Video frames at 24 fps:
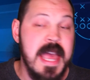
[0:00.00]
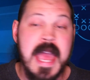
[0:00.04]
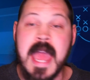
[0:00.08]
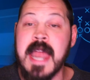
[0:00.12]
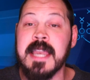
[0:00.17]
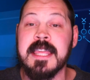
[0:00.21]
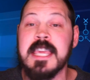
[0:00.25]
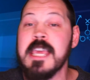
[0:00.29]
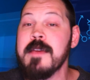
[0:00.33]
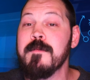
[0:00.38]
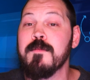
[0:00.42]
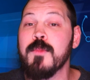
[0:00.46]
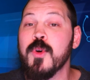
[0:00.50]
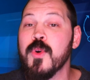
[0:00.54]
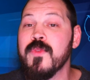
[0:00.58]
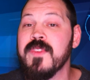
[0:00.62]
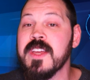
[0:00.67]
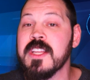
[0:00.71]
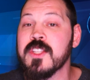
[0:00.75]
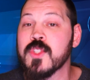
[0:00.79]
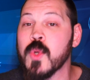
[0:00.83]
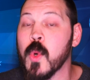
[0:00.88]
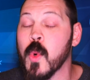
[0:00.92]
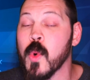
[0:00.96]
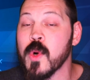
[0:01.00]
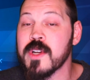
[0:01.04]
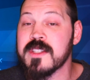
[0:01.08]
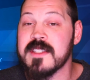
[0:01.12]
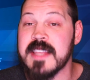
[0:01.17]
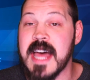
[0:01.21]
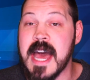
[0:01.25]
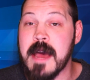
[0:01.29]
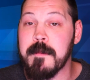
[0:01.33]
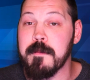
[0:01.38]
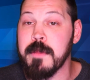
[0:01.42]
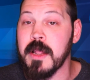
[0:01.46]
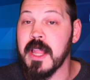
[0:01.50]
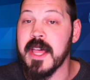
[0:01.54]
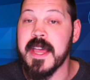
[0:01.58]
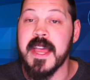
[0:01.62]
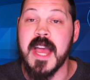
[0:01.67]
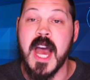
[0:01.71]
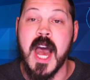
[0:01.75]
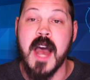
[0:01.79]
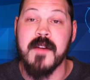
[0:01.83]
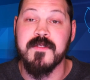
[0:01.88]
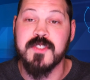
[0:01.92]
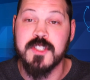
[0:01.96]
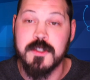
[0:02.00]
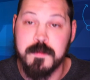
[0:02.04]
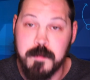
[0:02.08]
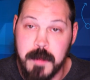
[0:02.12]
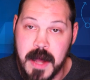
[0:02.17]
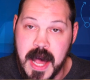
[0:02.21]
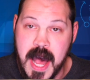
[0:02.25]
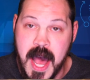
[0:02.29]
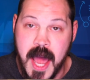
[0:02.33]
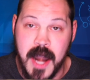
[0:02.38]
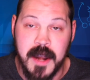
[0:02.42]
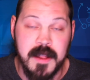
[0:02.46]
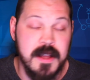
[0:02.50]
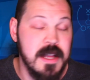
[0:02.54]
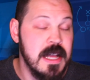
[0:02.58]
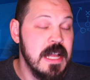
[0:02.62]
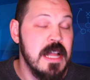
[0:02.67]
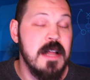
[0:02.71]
and keep moving towards that playoff spot.